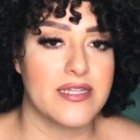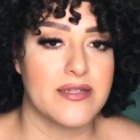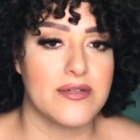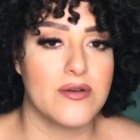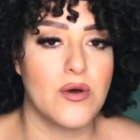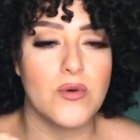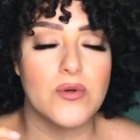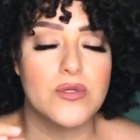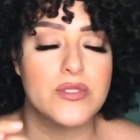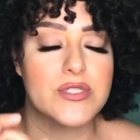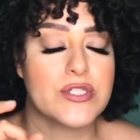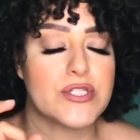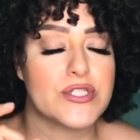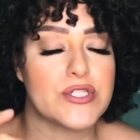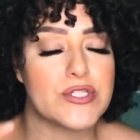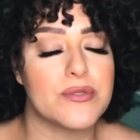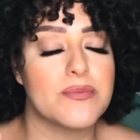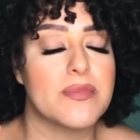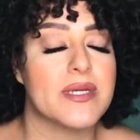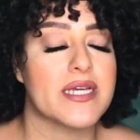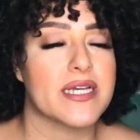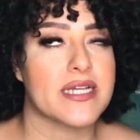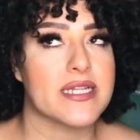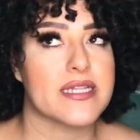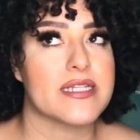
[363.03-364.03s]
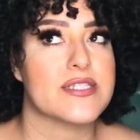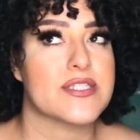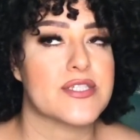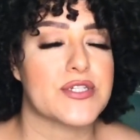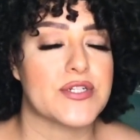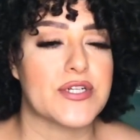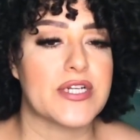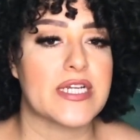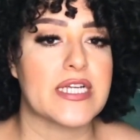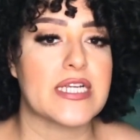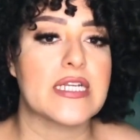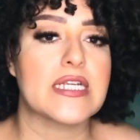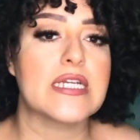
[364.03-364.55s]
holes are too big in the
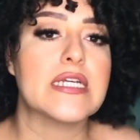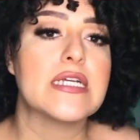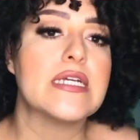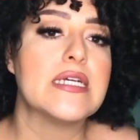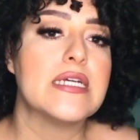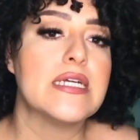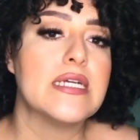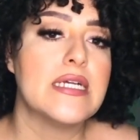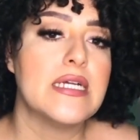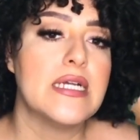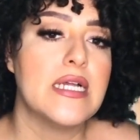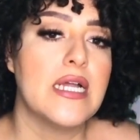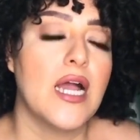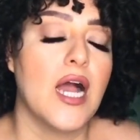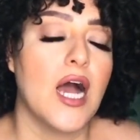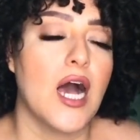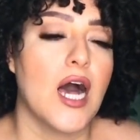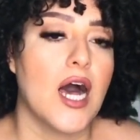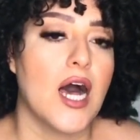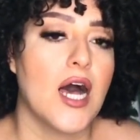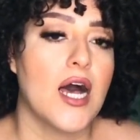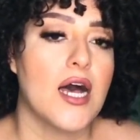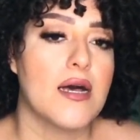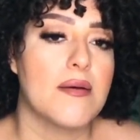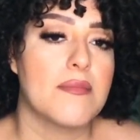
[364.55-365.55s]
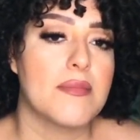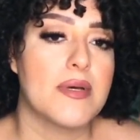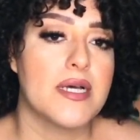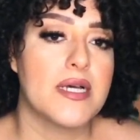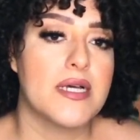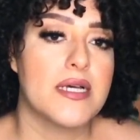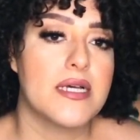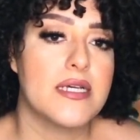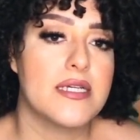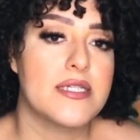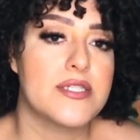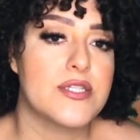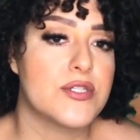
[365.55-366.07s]
screen.
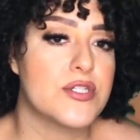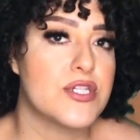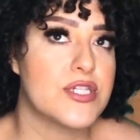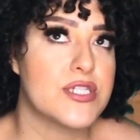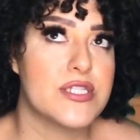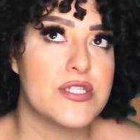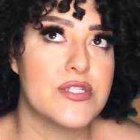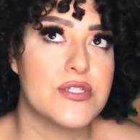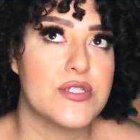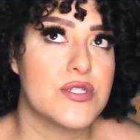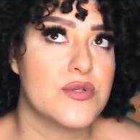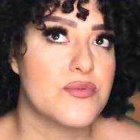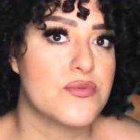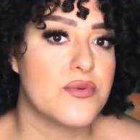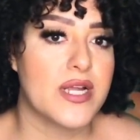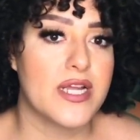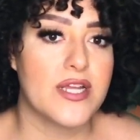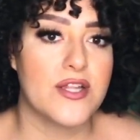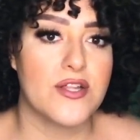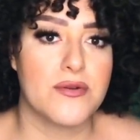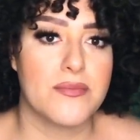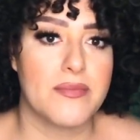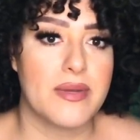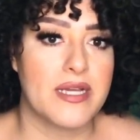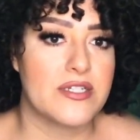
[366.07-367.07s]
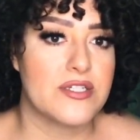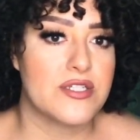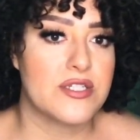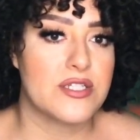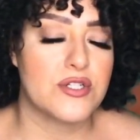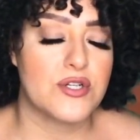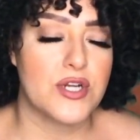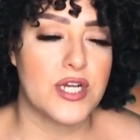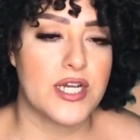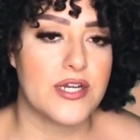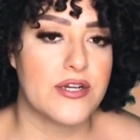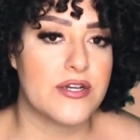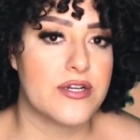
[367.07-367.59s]
So just use a regular mesh
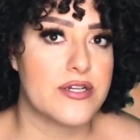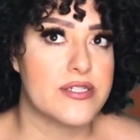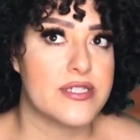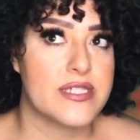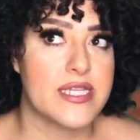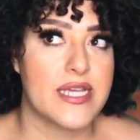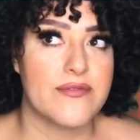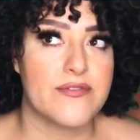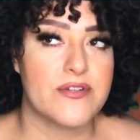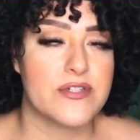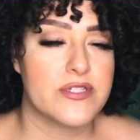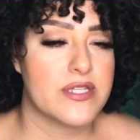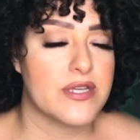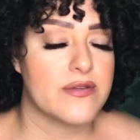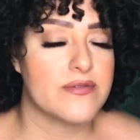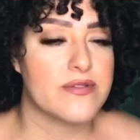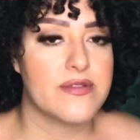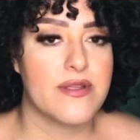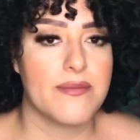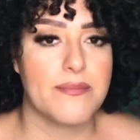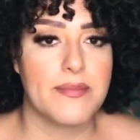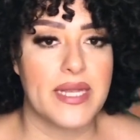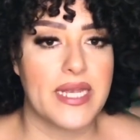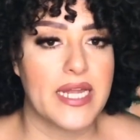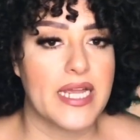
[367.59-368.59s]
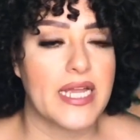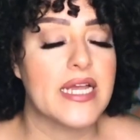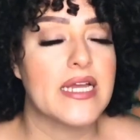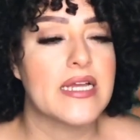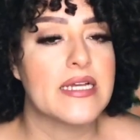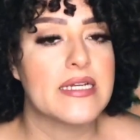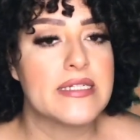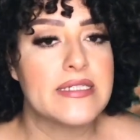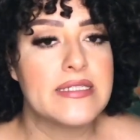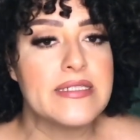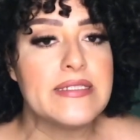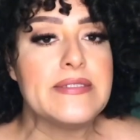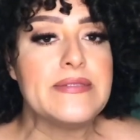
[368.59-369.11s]
strainer, save yourself some money.
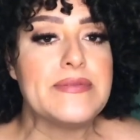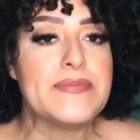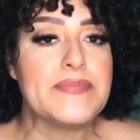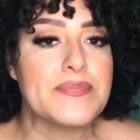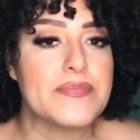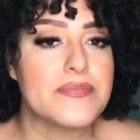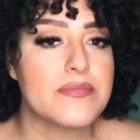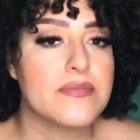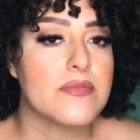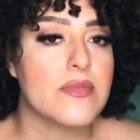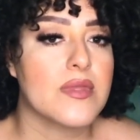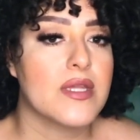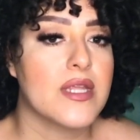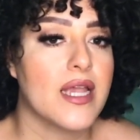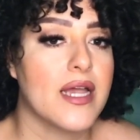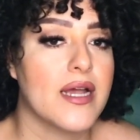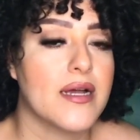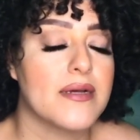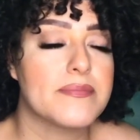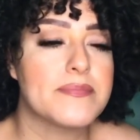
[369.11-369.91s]
Yeah.